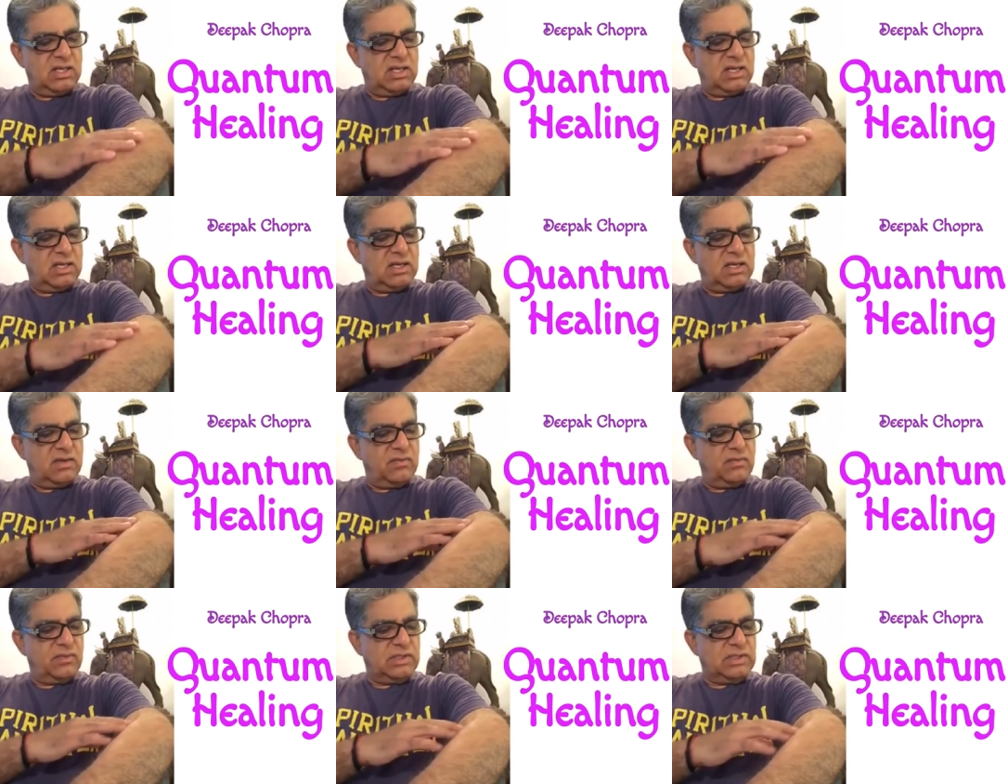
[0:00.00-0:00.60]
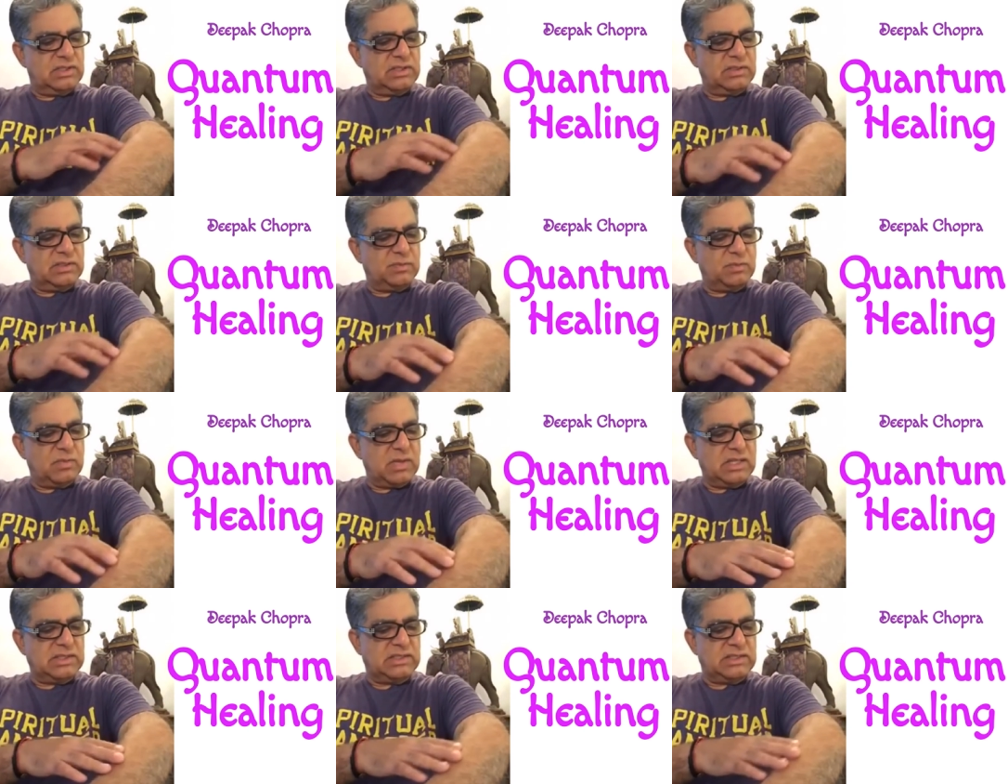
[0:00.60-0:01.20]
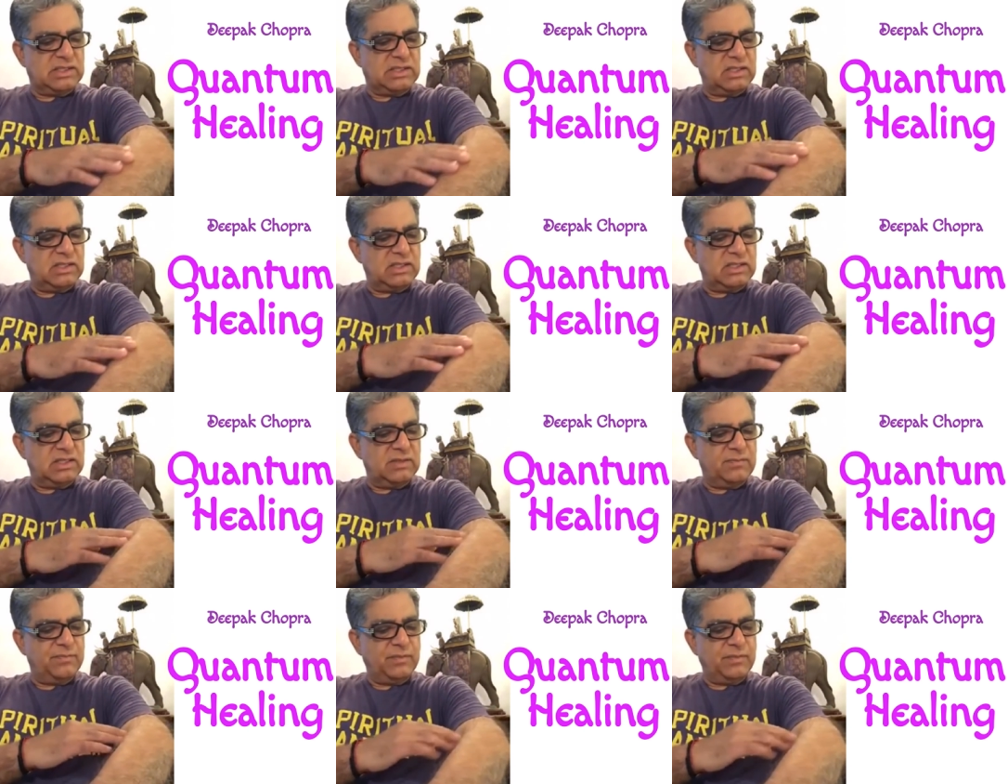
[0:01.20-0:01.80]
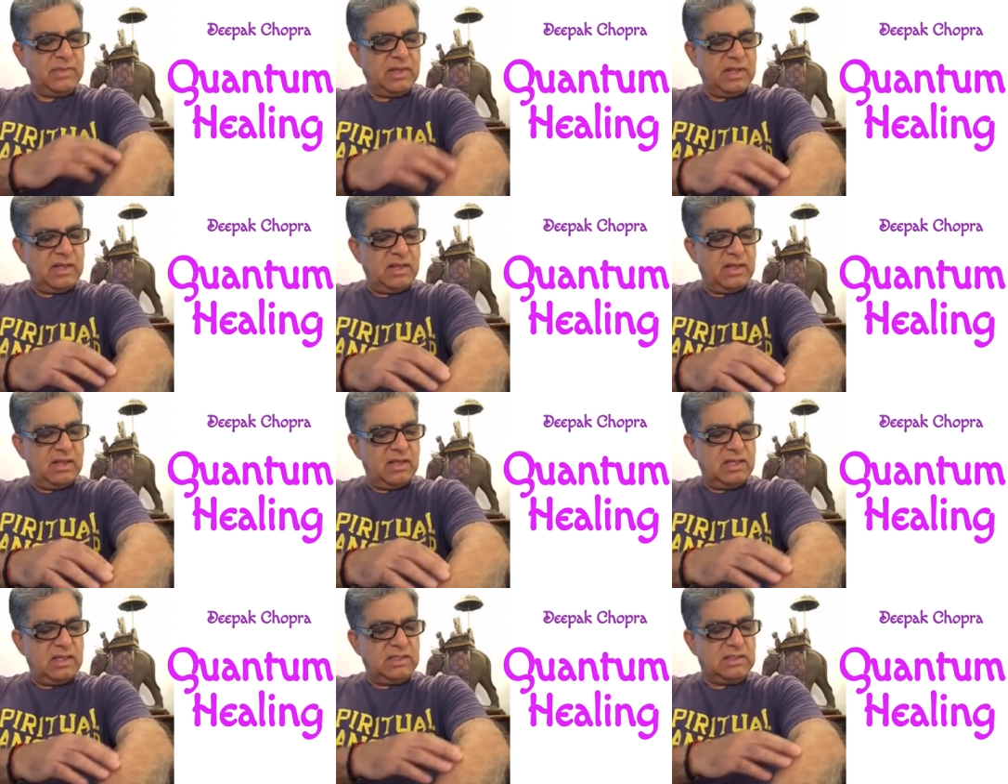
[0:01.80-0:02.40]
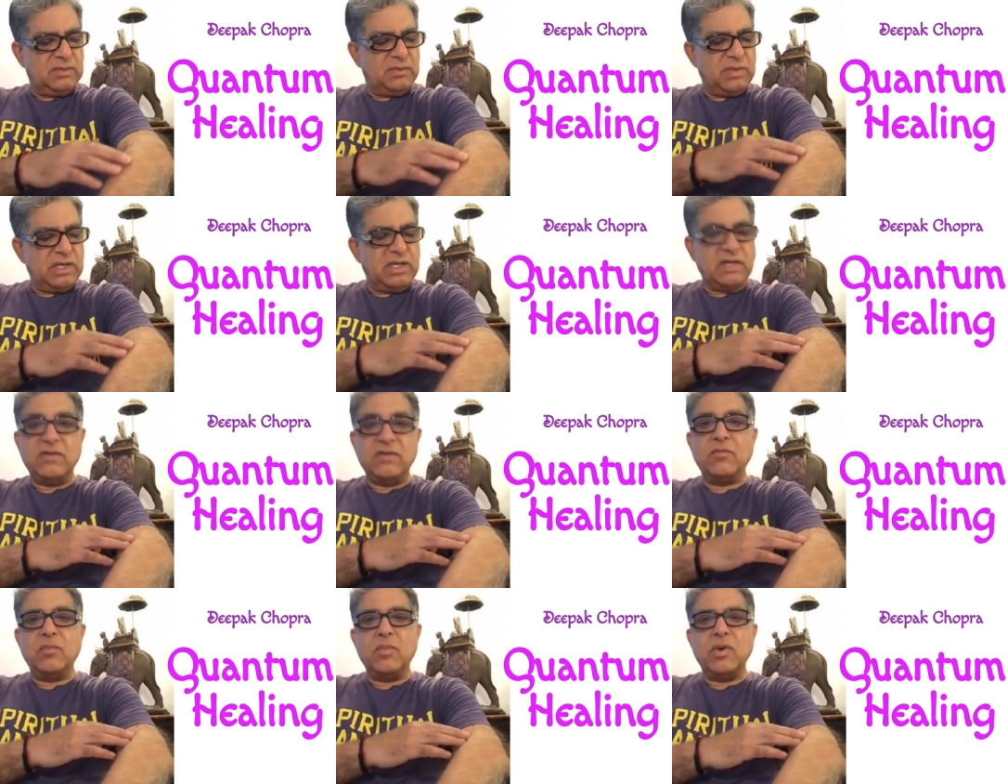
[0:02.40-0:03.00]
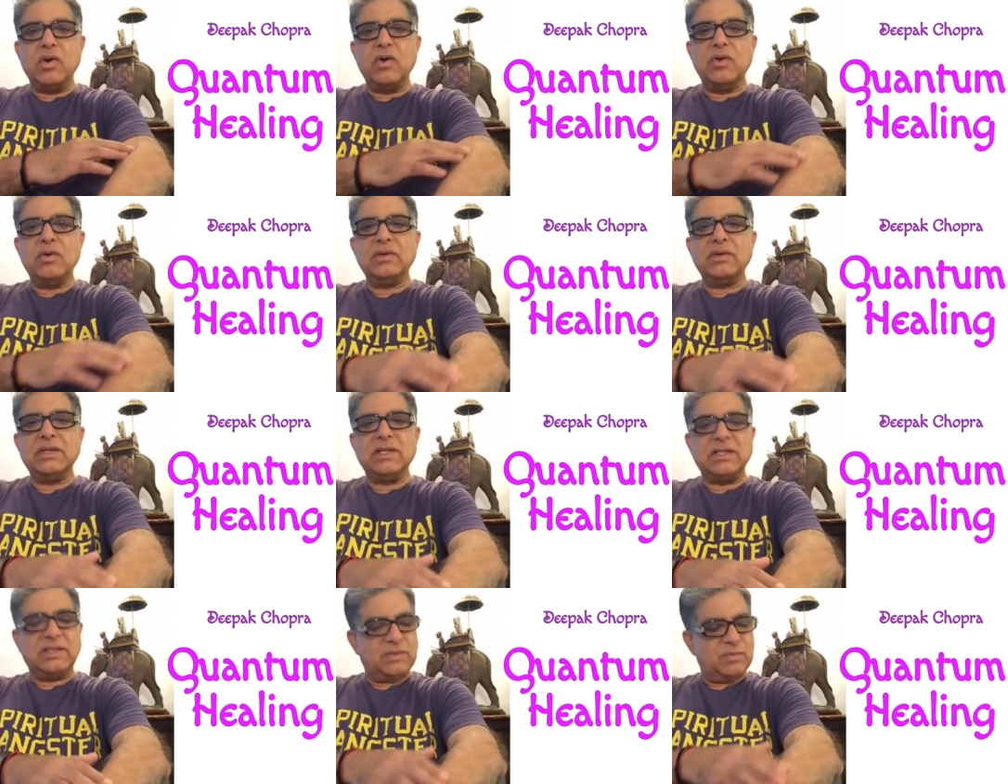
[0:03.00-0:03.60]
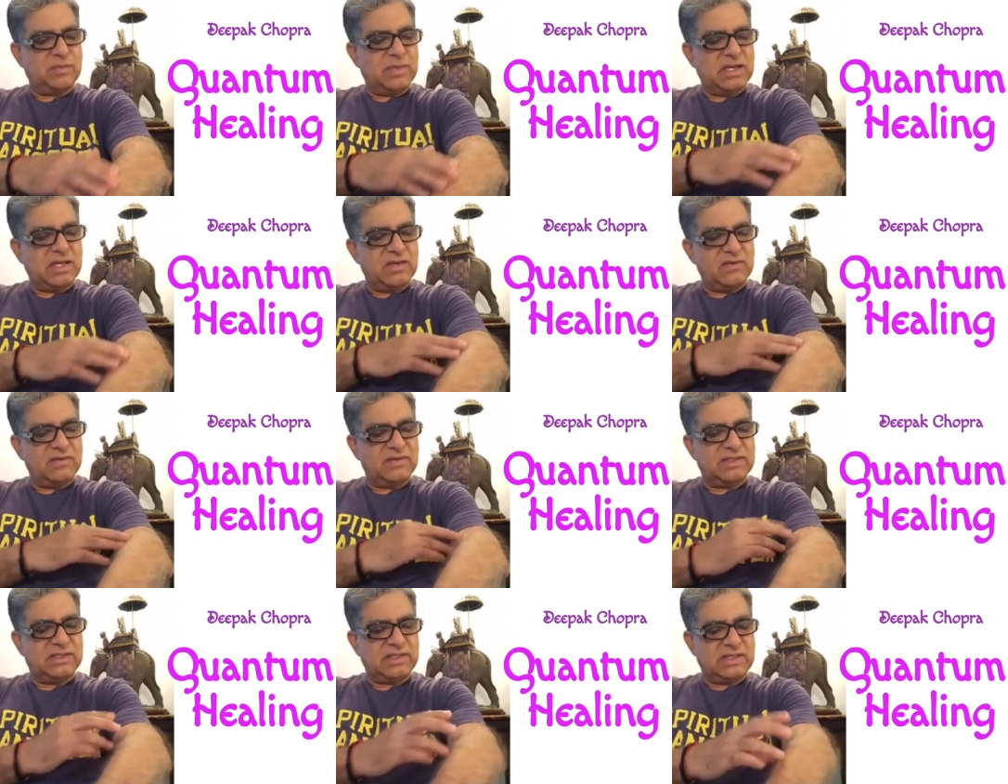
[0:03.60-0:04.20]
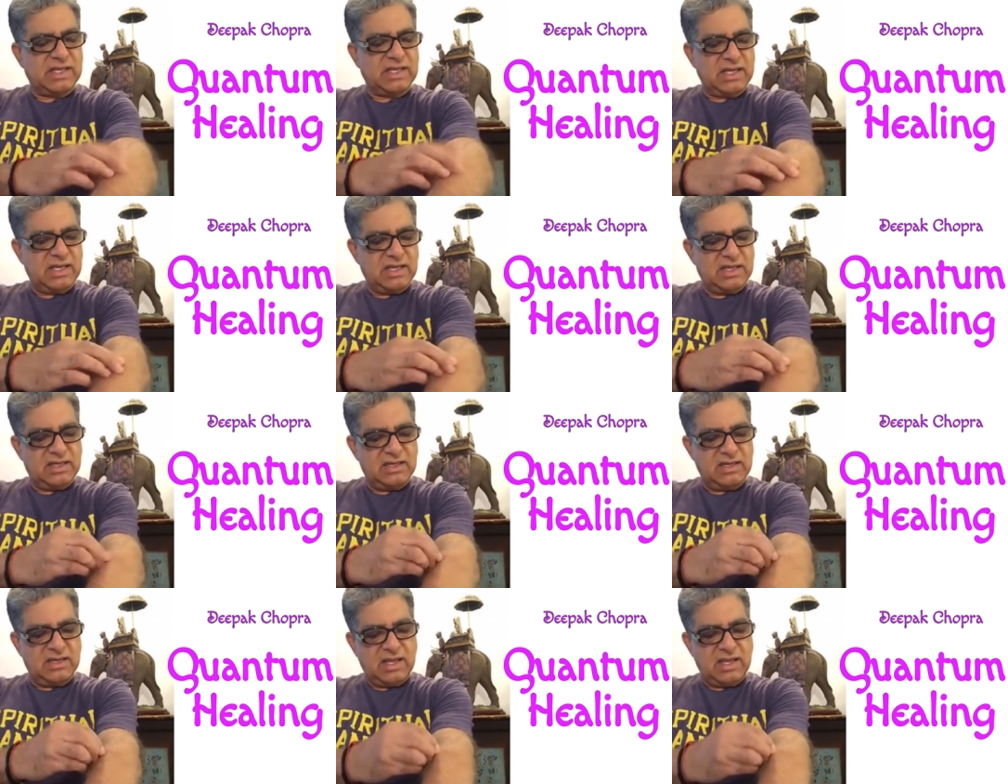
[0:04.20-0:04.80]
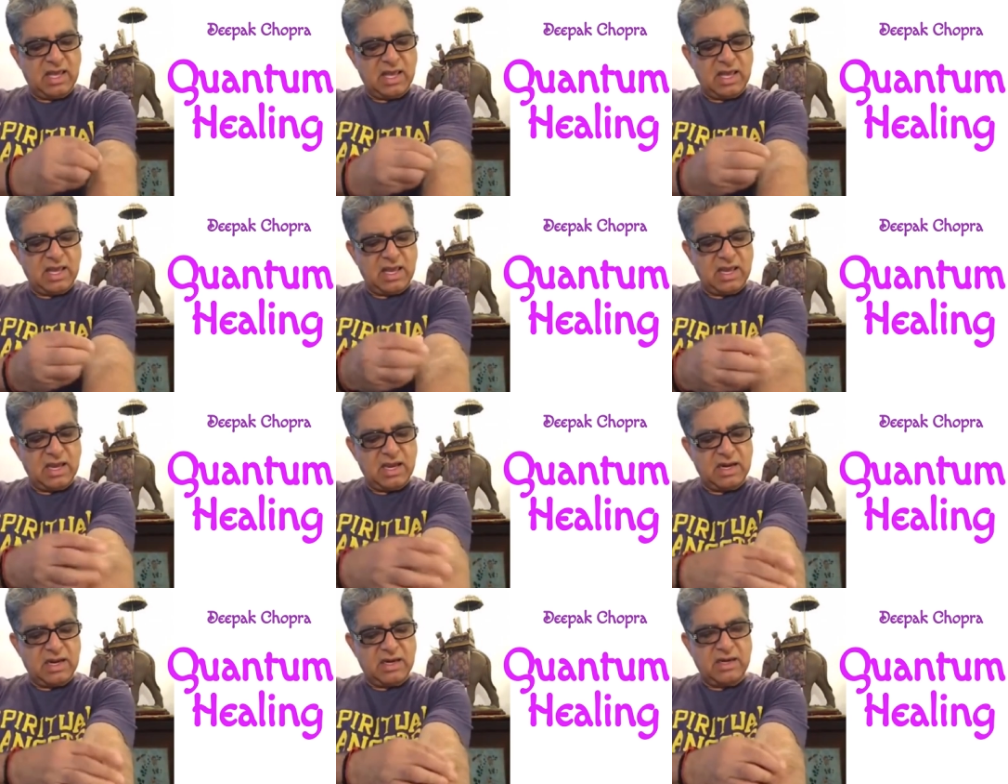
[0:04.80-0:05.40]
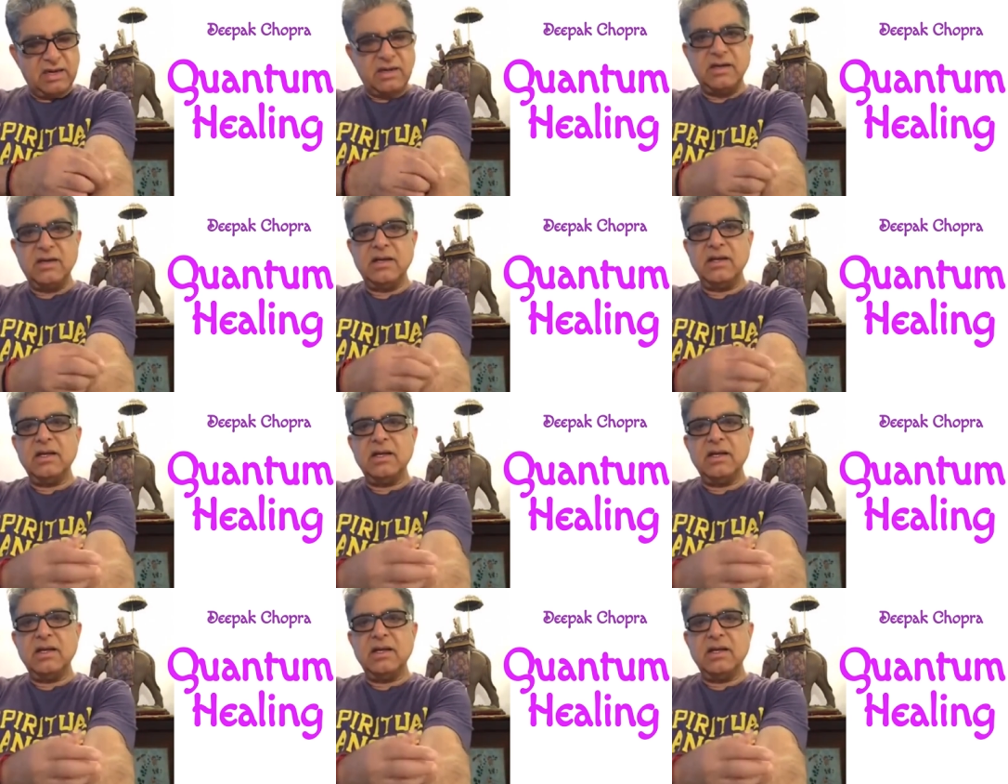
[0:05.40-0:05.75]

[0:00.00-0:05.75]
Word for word: uh, which is muscle, it's made of bone, it's made of skin, hair,